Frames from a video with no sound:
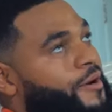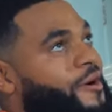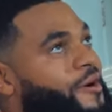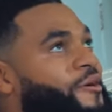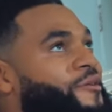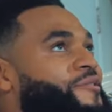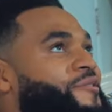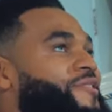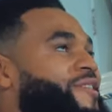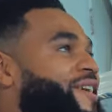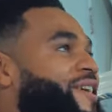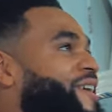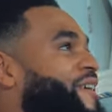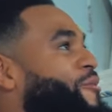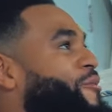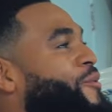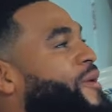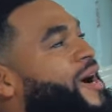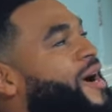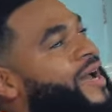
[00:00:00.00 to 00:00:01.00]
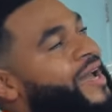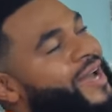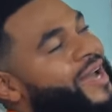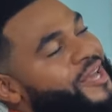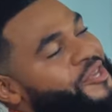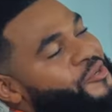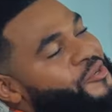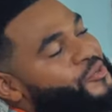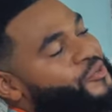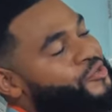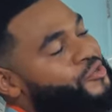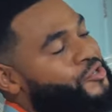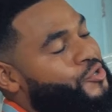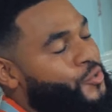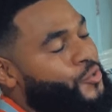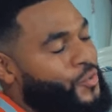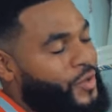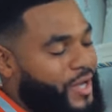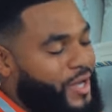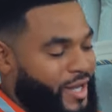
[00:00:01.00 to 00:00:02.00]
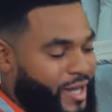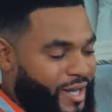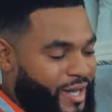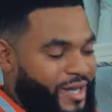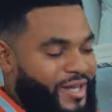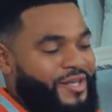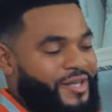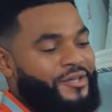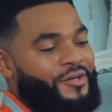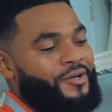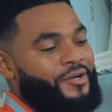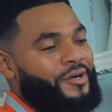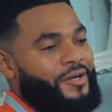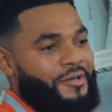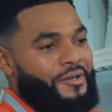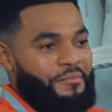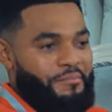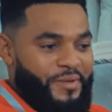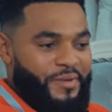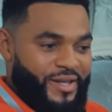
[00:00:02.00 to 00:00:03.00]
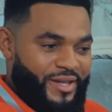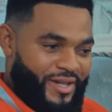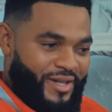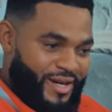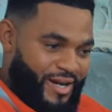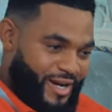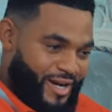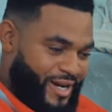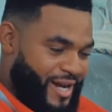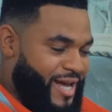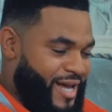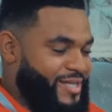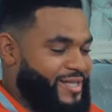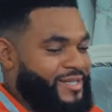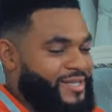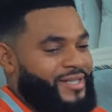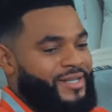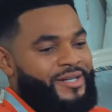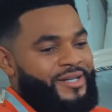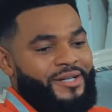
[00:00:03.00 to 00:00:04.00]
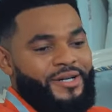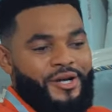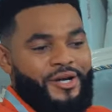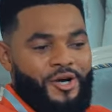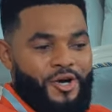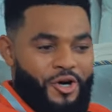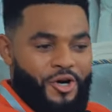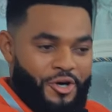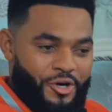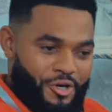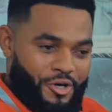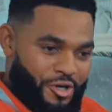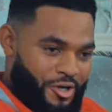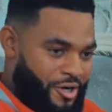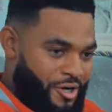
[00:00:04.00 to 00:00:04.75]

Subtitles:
Martha, why are you so keen on being classic or